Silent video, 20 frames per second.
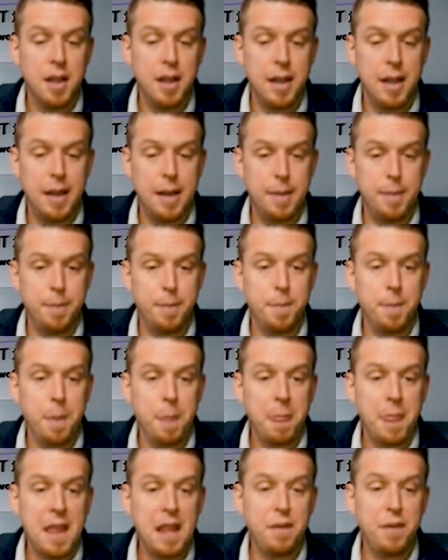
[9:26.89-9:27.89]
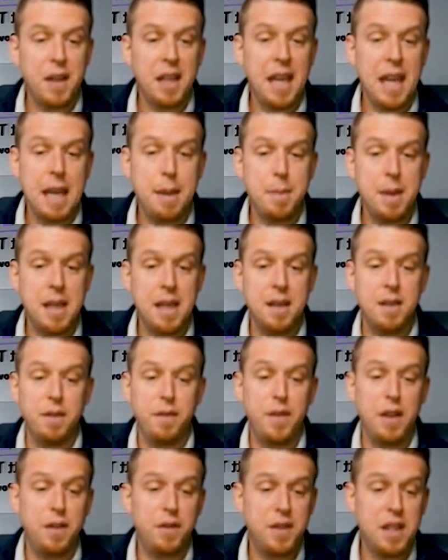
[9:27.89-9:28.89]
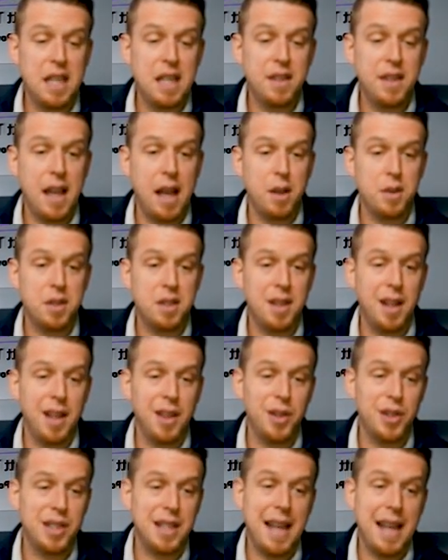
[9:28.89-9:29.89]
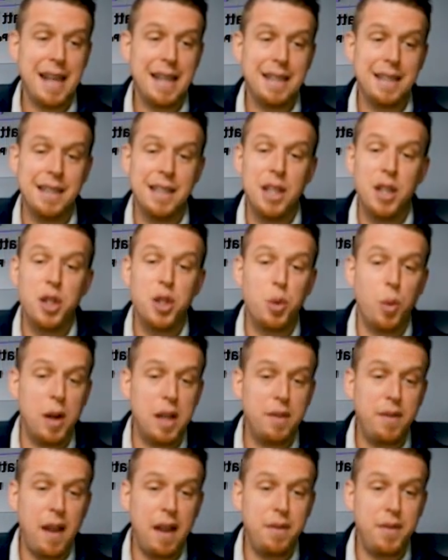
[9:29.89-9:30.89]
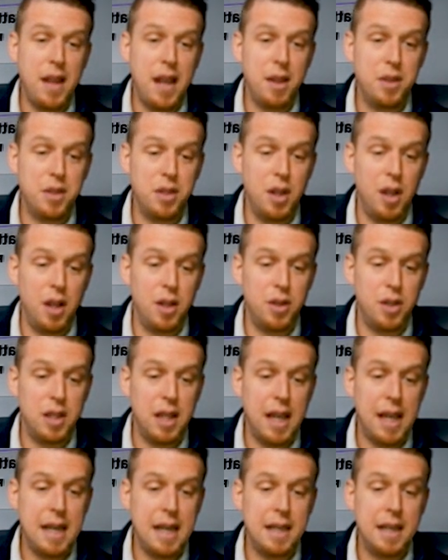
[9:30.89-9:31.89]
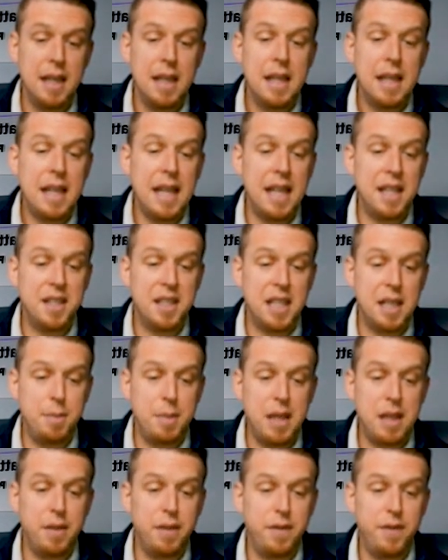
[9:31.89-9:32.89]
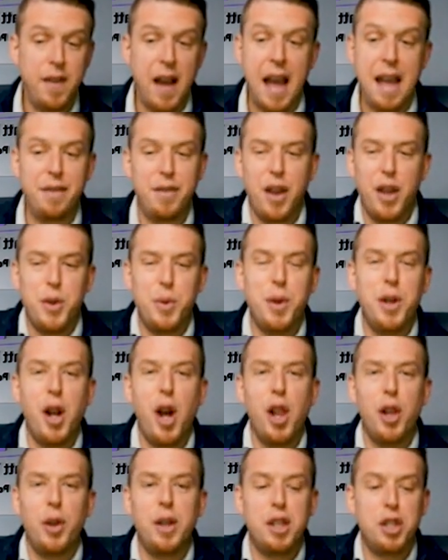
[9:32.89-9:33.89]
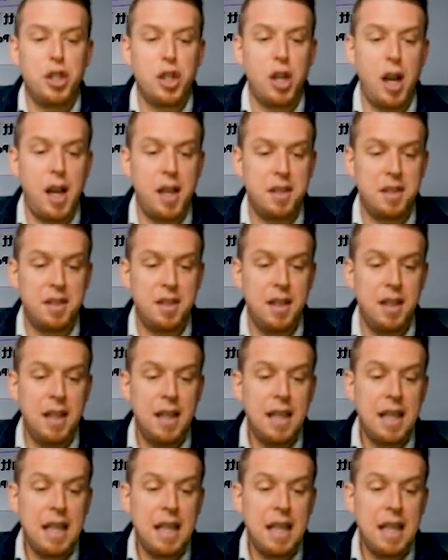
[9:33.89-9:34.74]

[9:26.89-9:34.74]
Um, if it came in $15,000 light, $25,000 light, it's going to be a $500 ish cost.